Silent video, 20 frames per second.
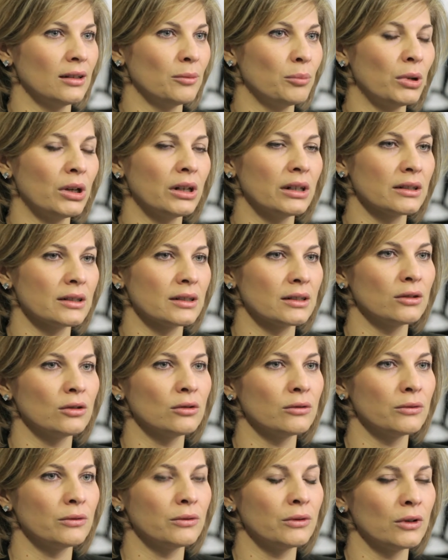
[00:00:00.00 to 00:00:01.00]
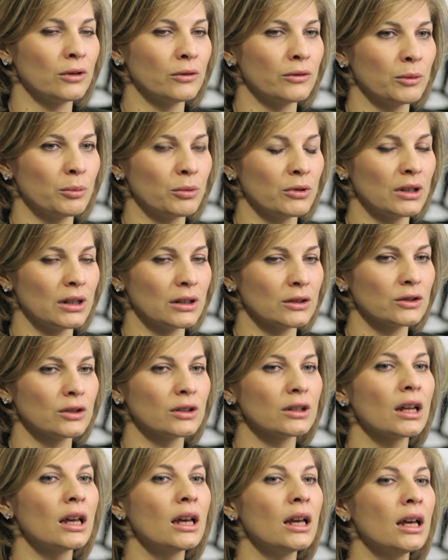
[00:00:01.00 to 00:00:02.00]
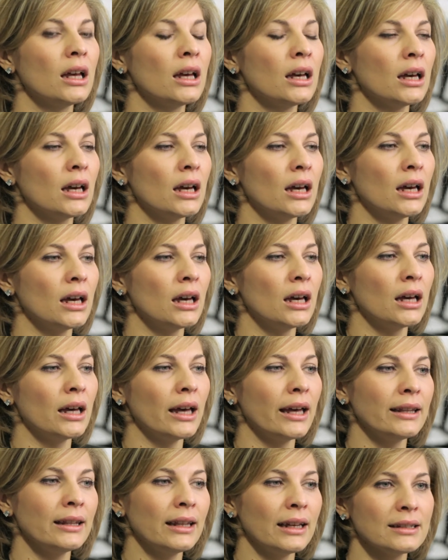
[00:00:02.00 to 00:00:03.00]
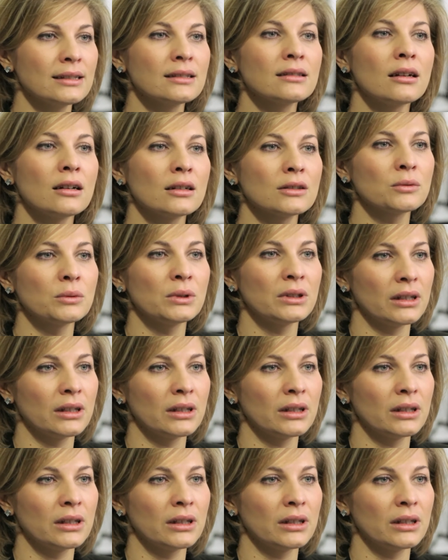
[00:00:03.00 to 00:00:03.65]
part of the production. And that starts with the